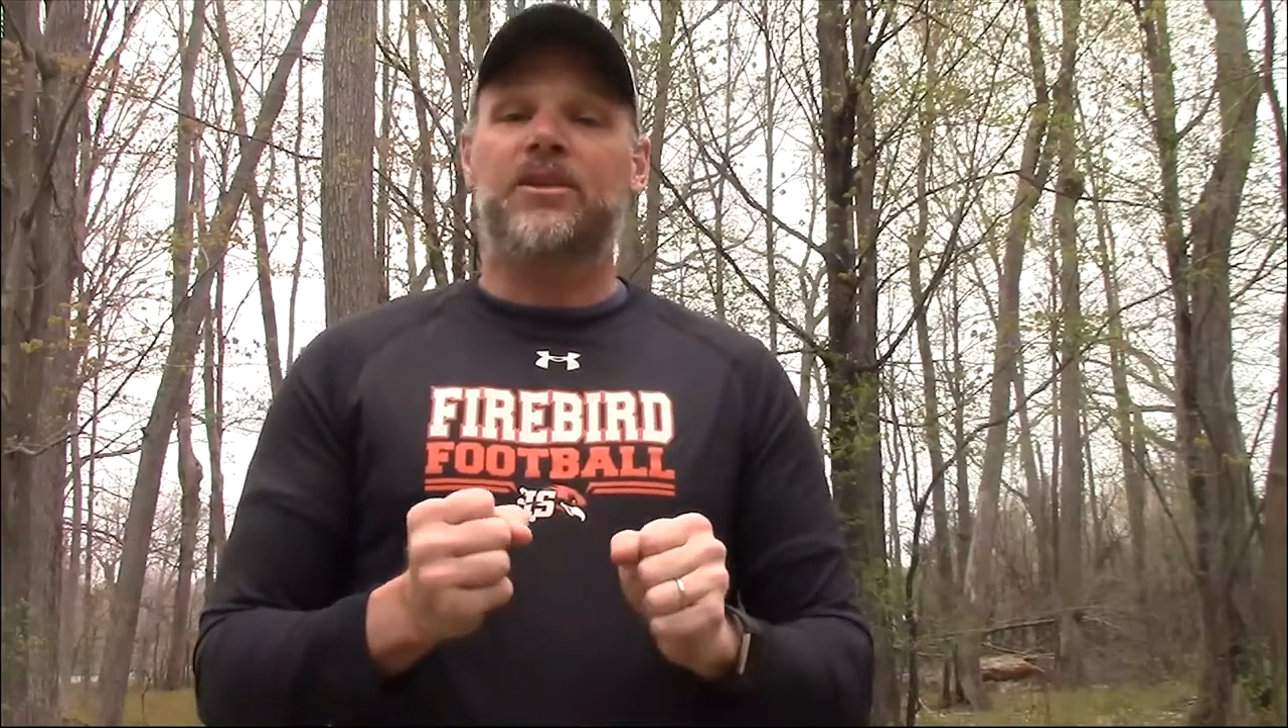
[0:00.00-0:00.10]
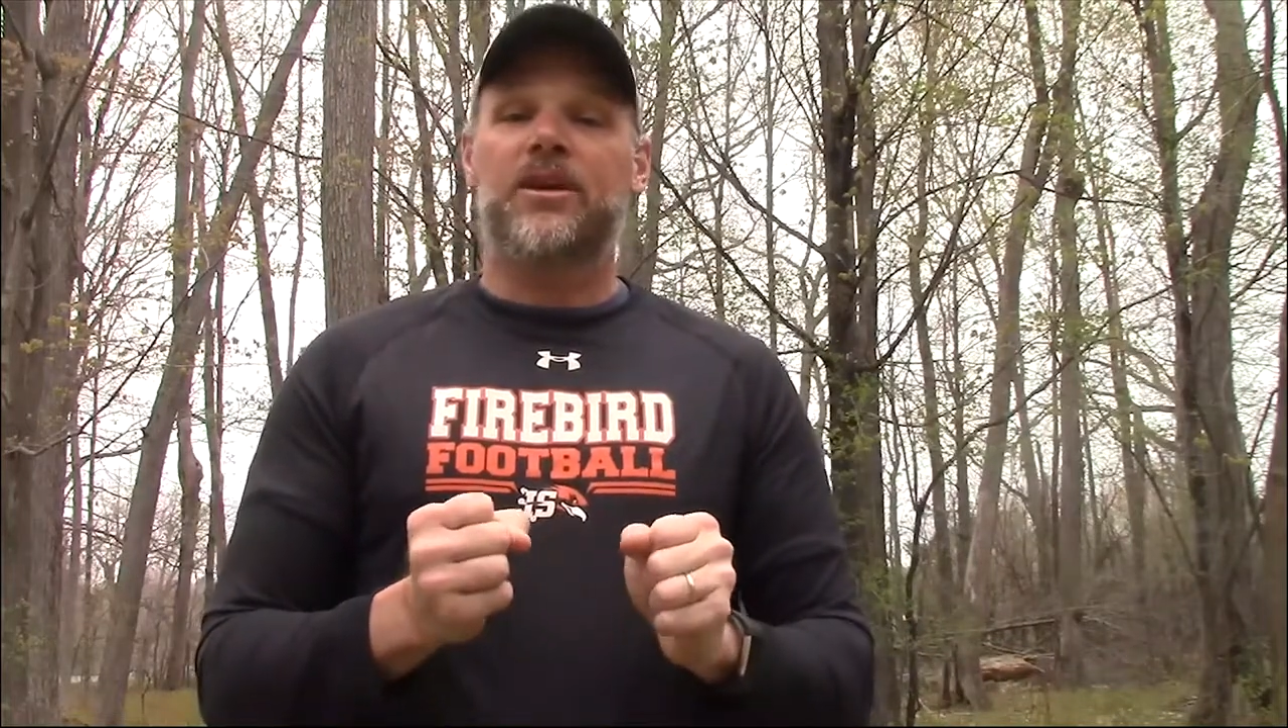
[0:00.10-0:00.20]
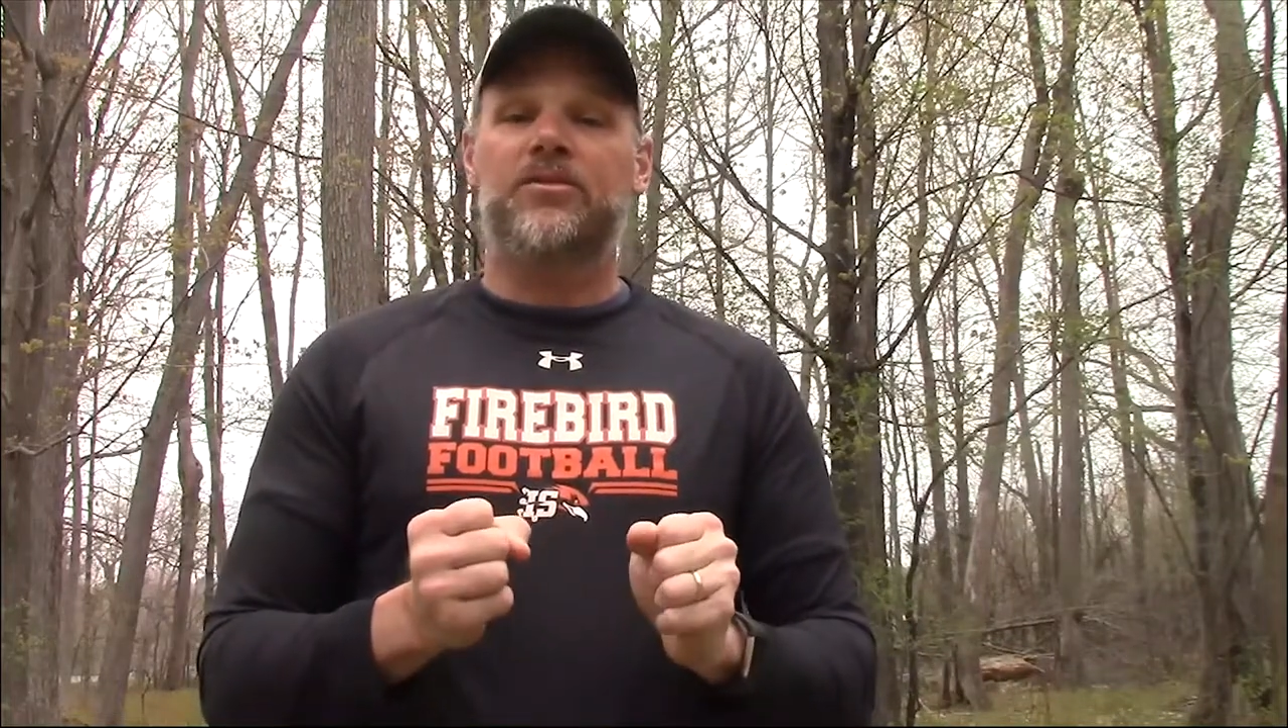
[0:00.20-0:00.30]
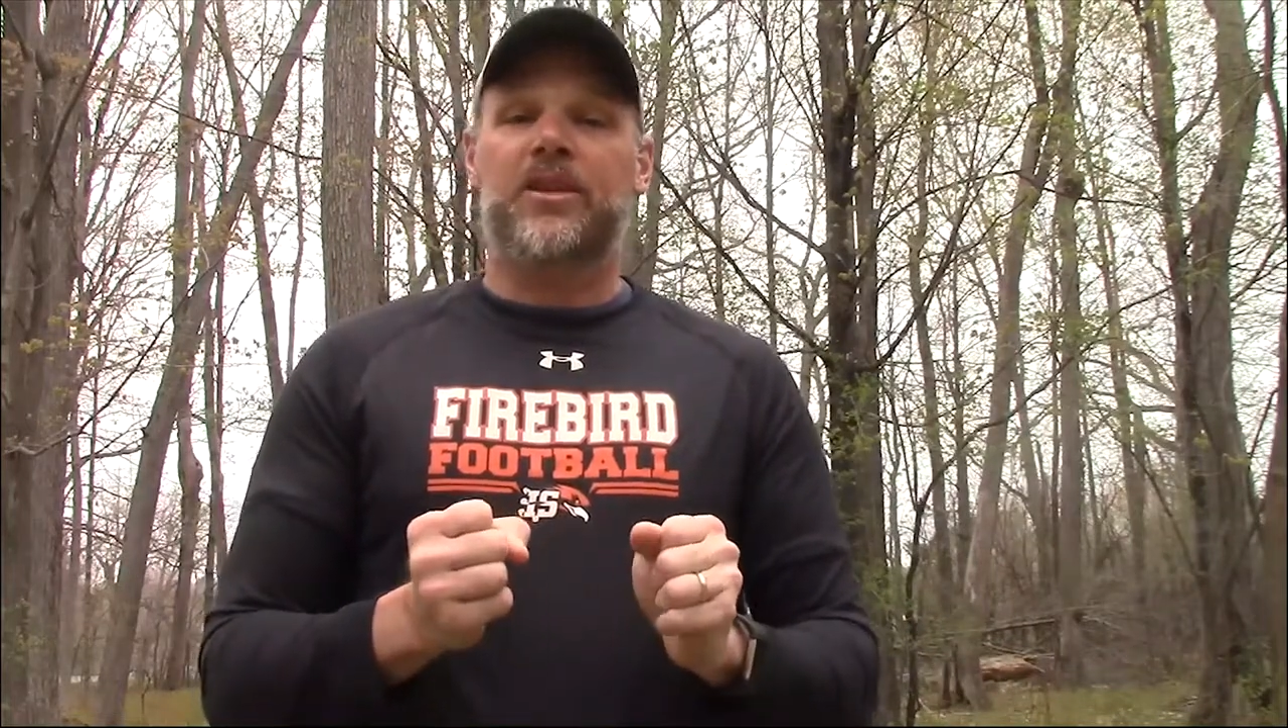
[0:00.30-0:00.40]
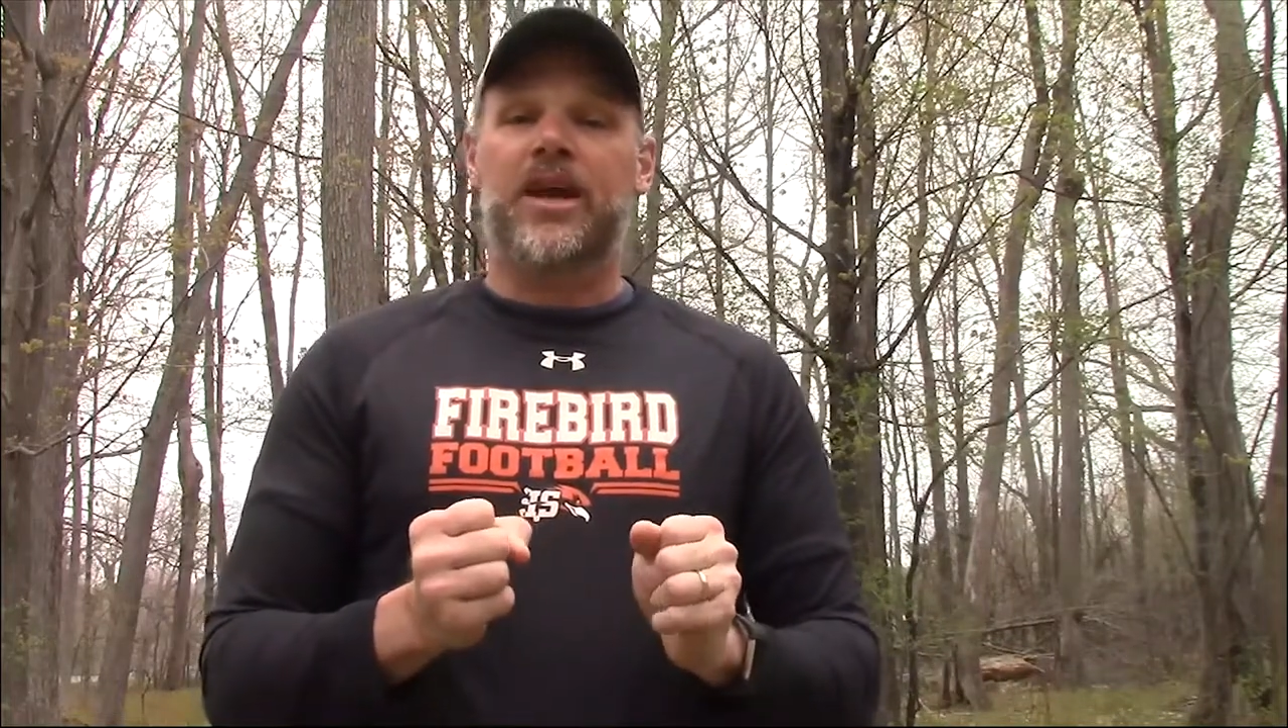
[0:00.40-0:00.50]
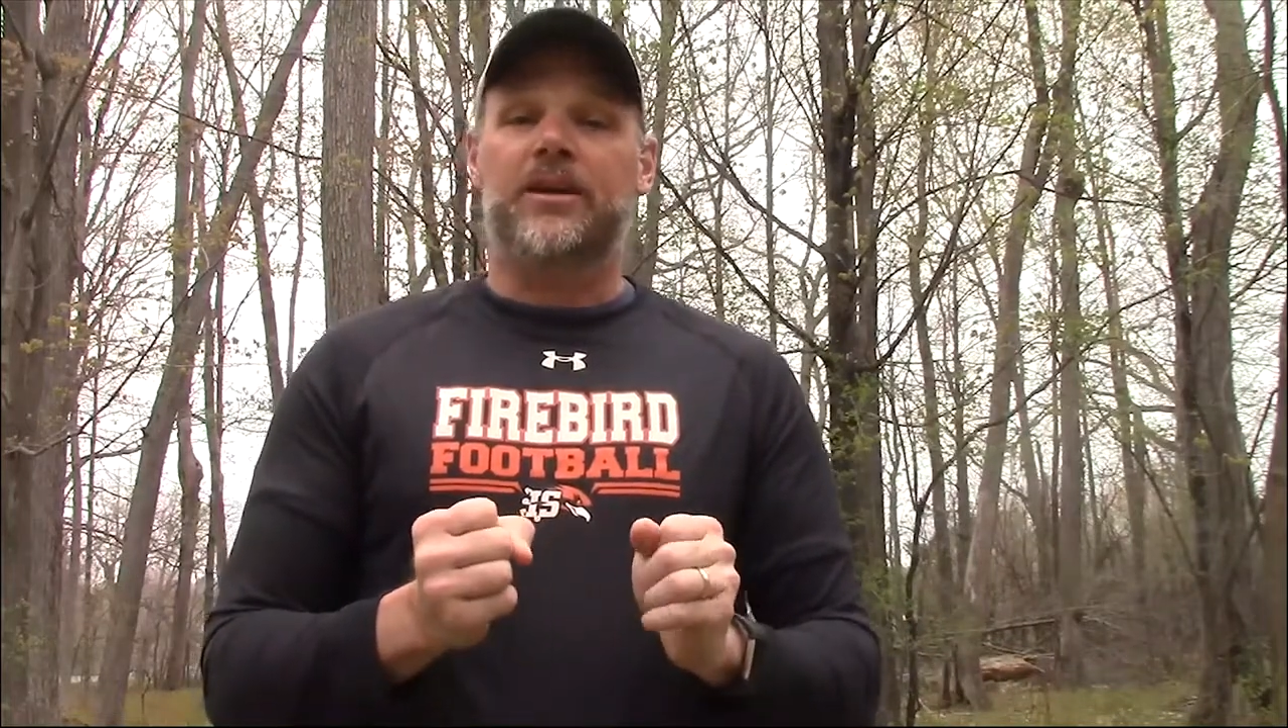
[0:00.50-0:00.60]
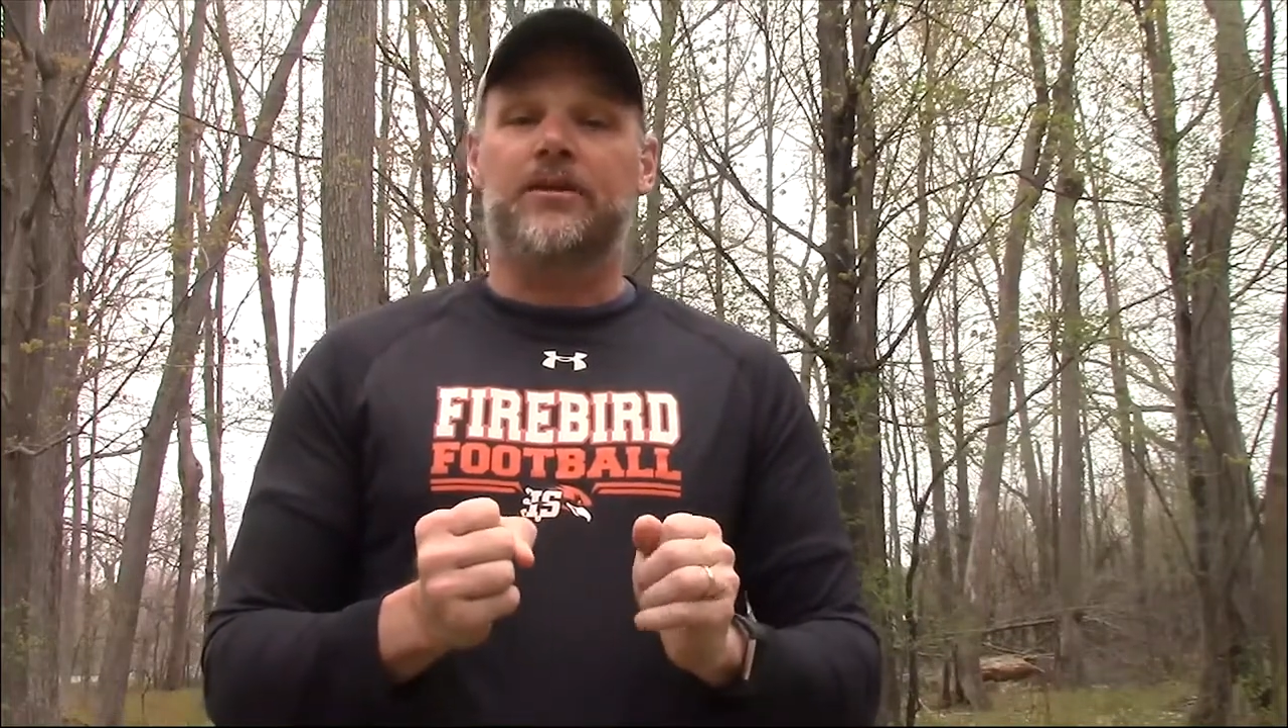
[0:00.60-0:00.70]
does that,